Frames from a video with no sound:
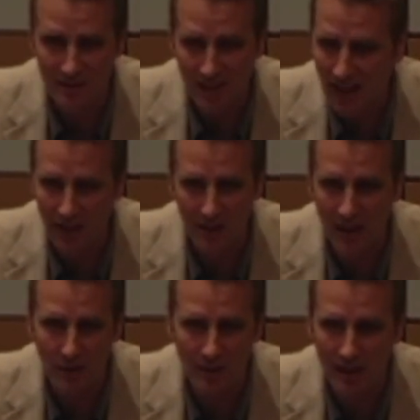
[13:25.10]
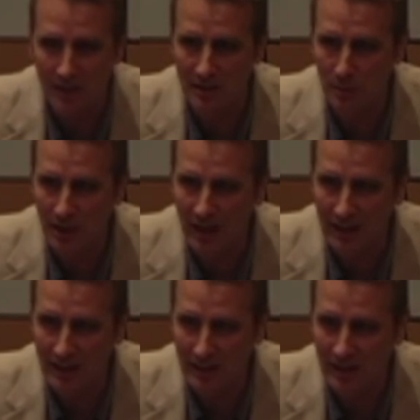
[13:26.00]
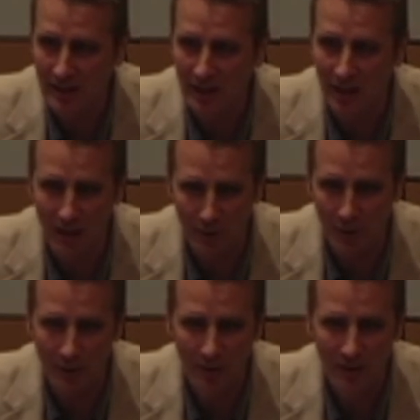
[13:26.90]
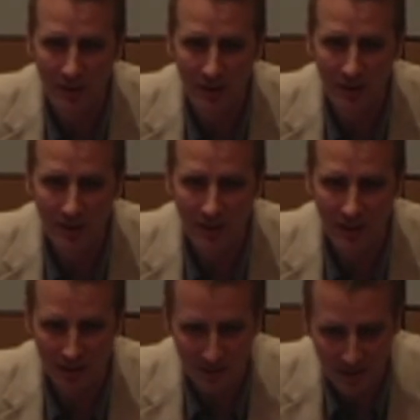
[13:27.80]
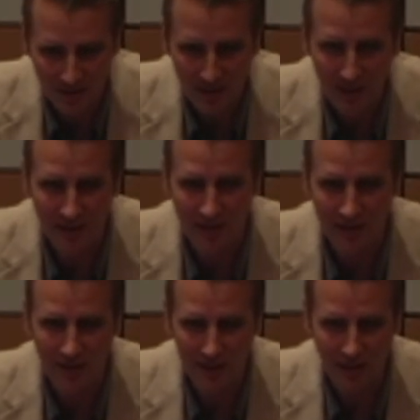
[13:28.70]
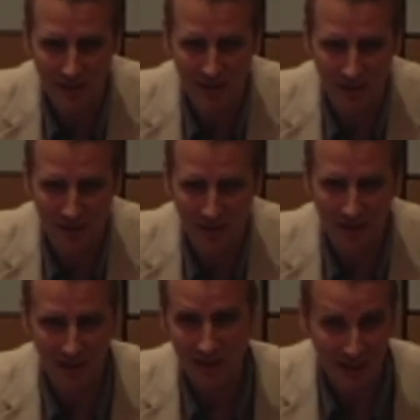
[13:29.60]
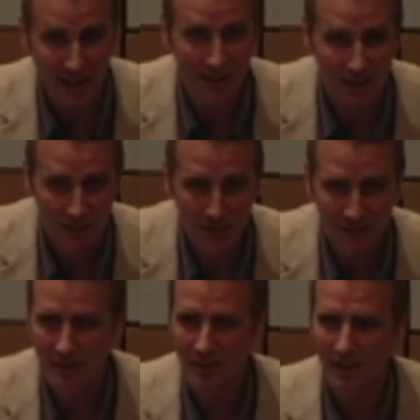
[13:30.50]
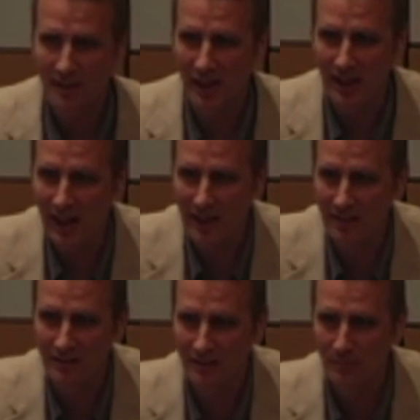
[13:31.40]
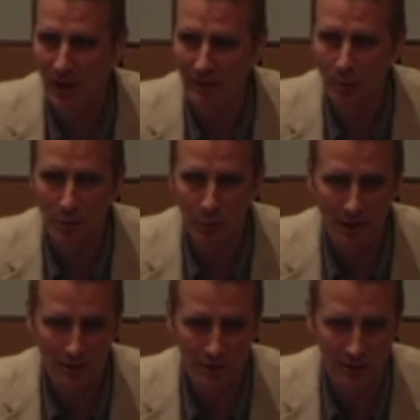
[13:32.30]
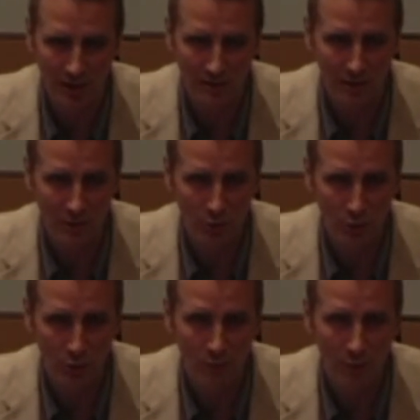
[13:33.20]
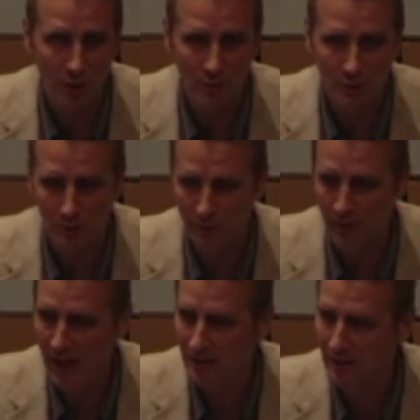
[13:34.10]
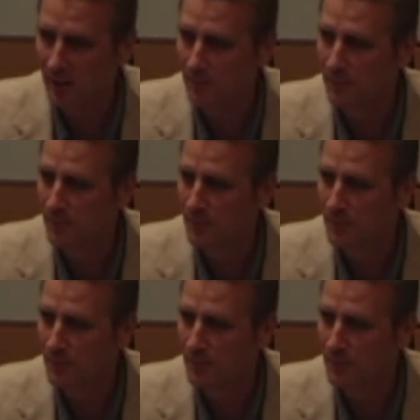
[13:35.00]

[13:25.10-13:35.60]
does not allow data to be anything other than, than, uh, than data. It cannot ever be registered as a true or false or a fact.